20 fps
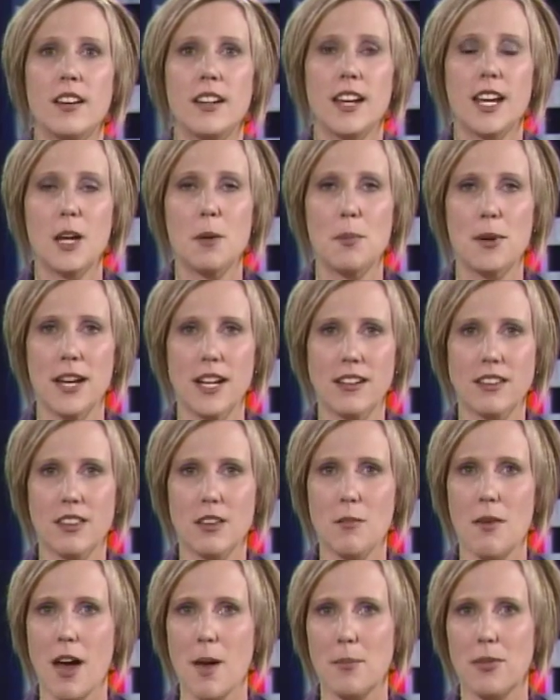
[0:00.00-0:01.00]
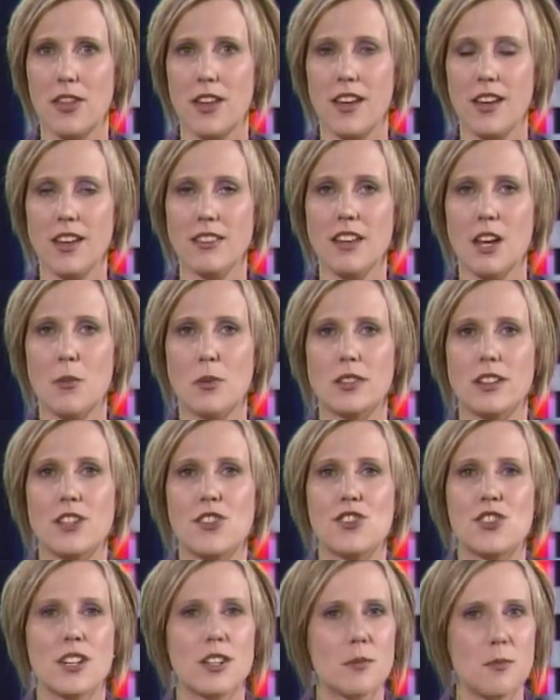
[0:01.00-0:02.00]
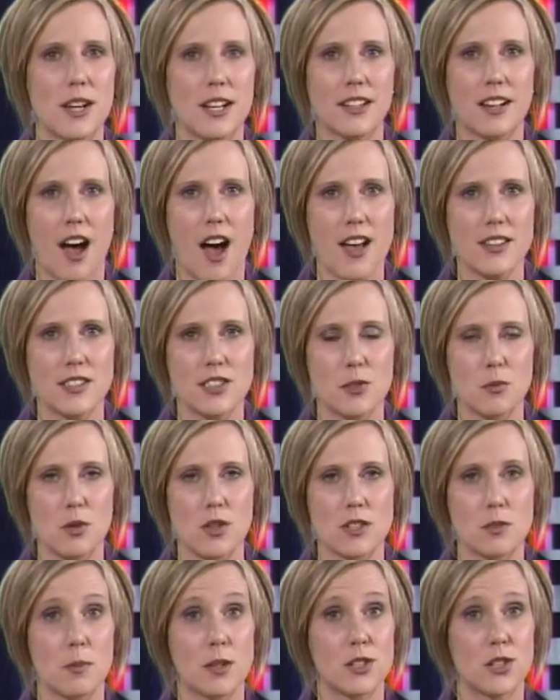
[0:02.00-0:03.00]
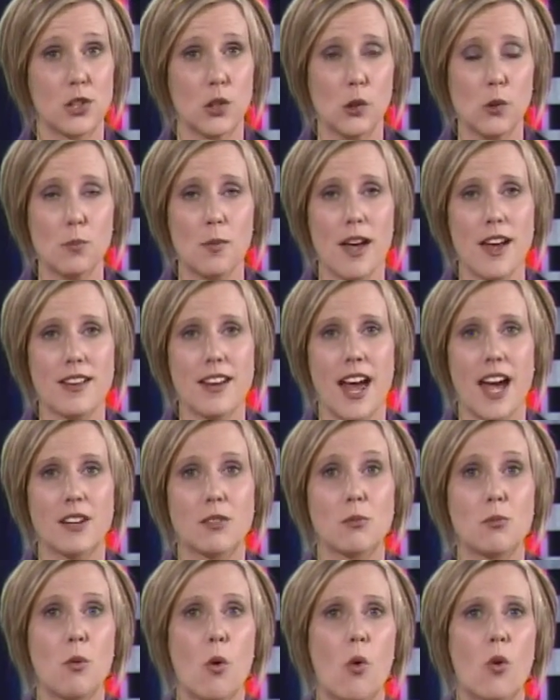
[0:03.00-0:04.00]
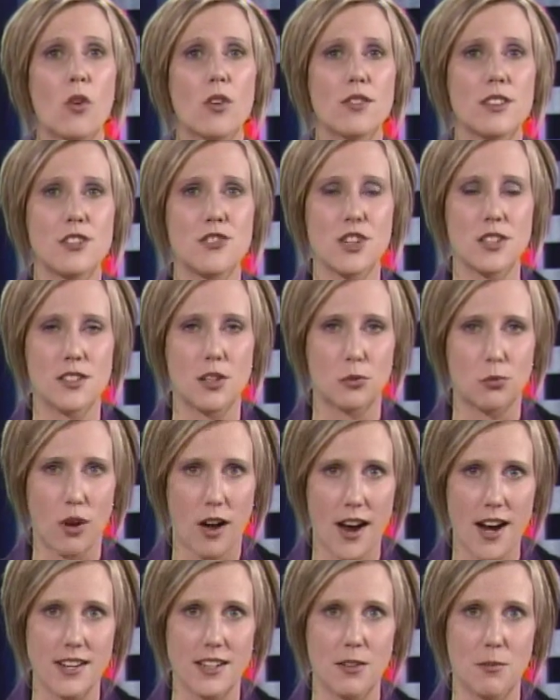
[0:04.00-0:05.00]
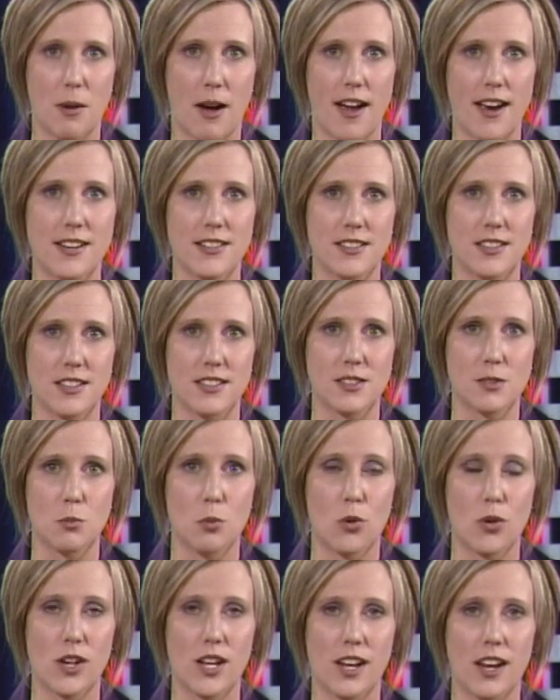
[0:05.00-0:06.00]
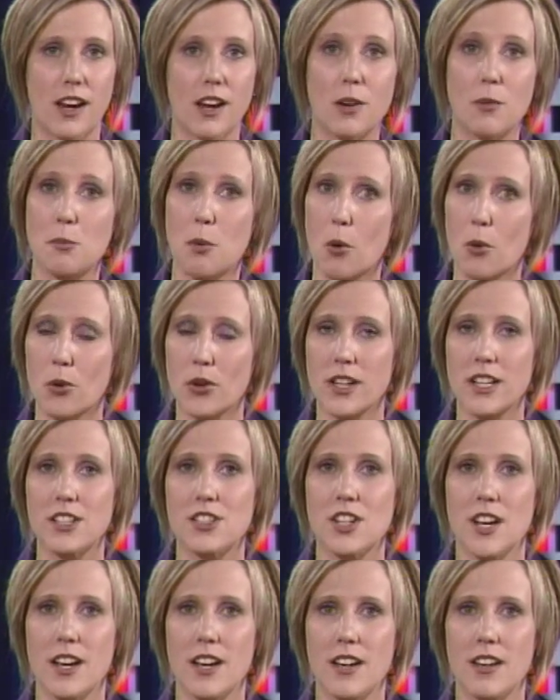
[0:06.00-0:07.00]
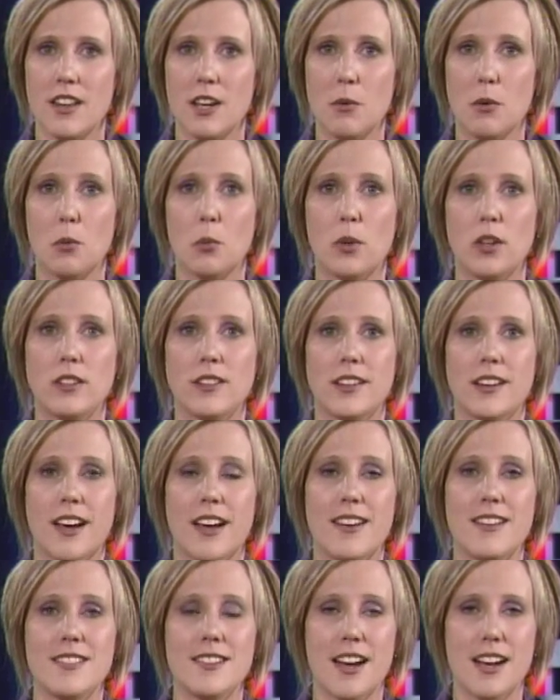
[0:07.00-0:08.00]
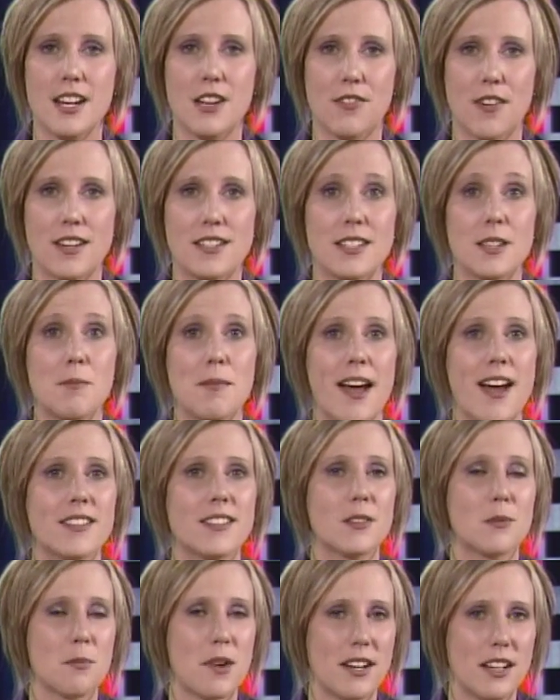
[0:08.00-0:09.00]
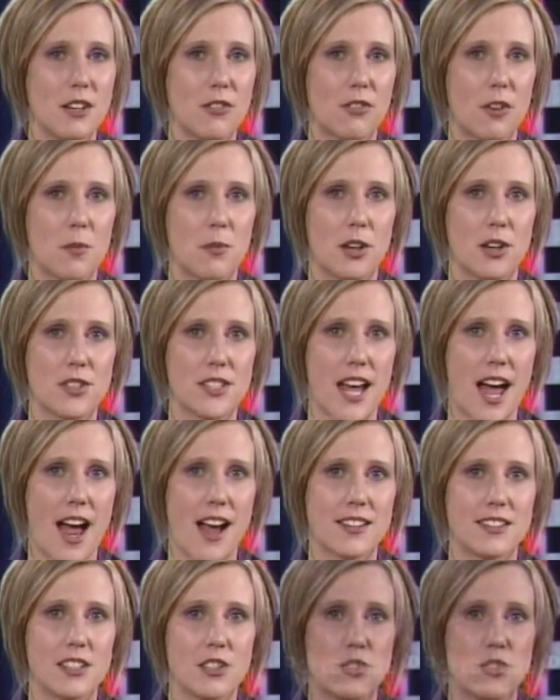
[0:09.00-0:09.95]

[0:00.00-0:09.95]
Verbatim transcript: He picked them up thinking they were legitimate customers, but two men had more than just a ride in mind this morning in Portage. They were wielding a knife and demanded money from their taxi